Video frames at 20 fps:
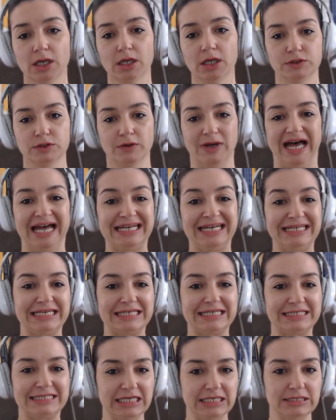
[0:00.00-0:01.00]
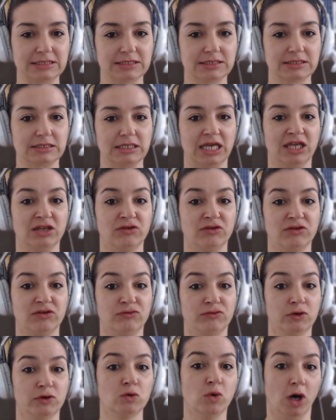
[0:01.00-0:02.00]
So angesichts, in
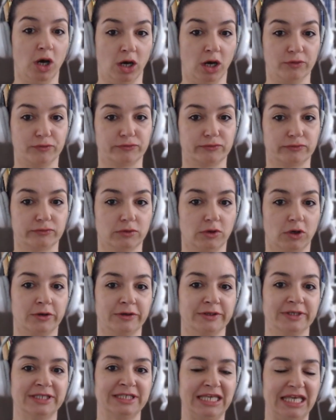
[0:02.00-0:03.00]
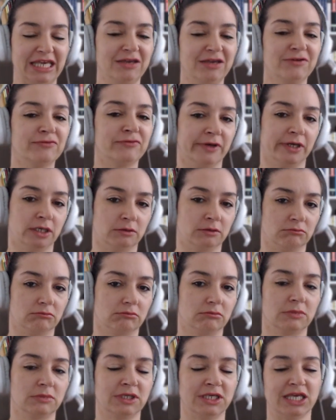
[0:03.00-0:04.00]
view of, or given
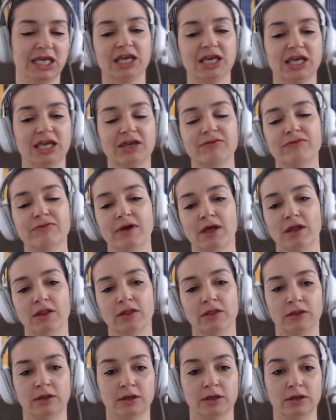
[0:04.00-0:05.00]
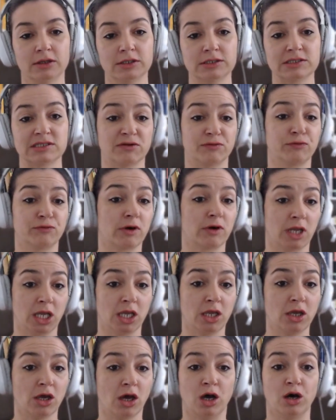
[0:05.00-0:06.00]
the
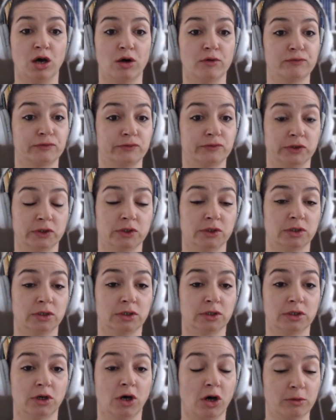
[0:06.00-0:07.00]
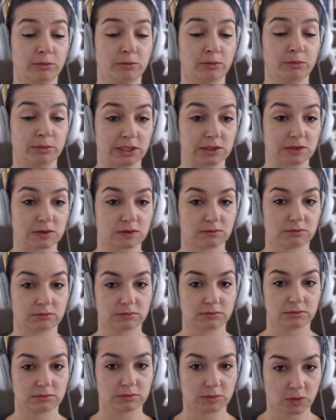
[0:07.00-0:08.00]
suffering of the homeless.
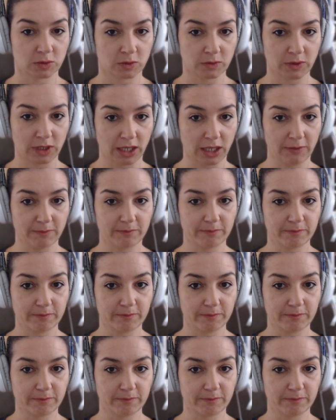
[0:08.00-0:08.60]
Okay.